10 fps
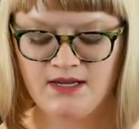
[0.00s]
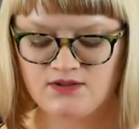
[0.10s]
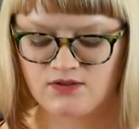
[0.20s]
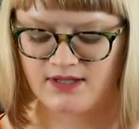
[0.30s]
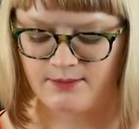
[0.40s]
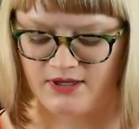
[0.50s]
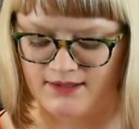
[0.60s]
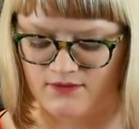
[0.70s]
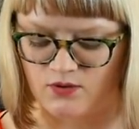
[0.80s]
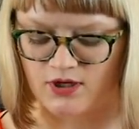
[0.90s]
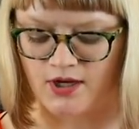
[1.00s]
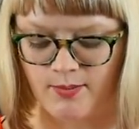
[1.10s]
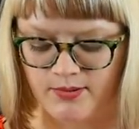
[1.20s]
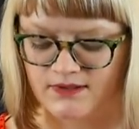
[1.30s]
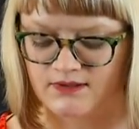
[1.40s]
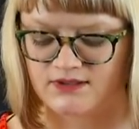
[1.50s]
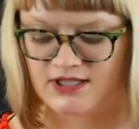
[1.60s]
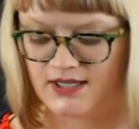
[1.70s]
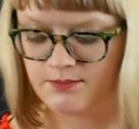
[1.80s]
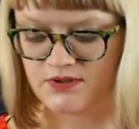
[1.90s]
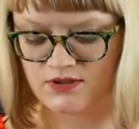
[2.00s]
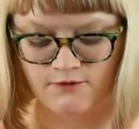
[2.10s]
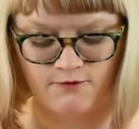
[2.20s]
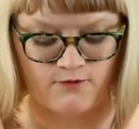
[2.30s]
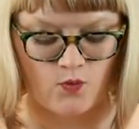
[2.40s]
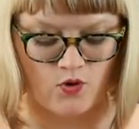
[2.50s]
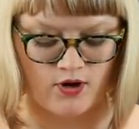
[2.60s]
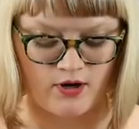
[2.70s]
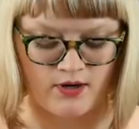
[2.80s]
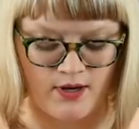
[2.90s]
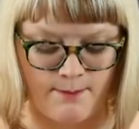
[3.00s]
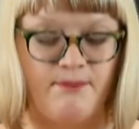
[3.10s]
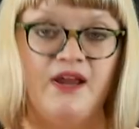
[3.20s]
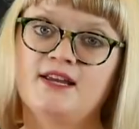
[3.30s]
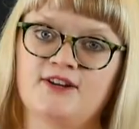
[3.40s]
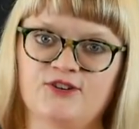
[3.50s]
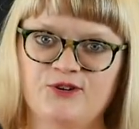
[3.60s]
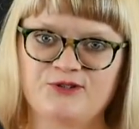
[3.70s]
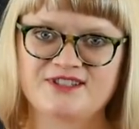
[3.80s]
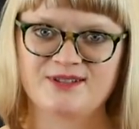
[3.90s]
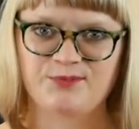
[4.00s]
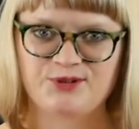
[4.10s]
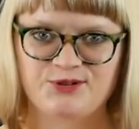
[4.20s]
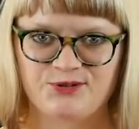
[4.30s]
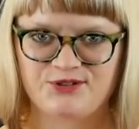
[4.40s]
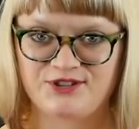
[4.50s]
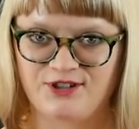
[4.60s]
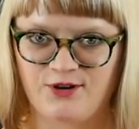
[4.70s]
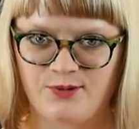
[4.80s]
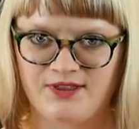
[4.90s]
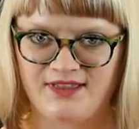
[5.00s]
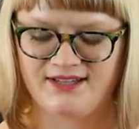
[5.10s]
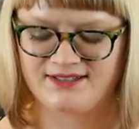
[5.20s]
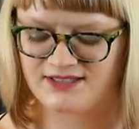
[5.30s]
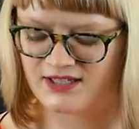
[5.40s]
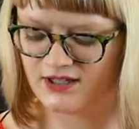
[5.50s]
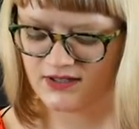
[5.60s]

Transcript: So let me give you a couple little tips for making your own slipper soles to go with these.